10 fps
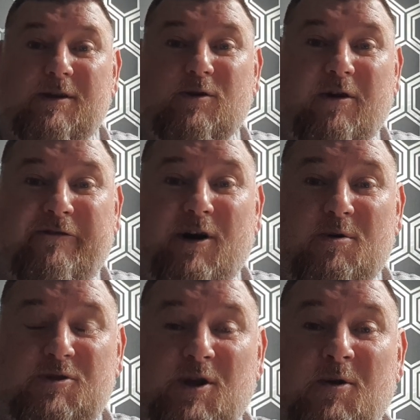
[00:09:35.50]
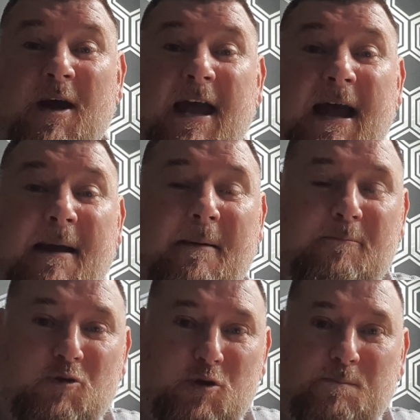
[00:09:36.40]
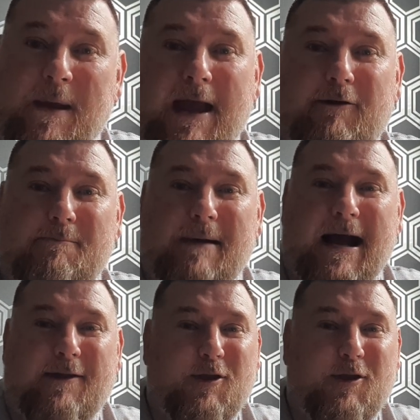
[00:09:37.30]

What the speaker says: your photo. Just bear in mind,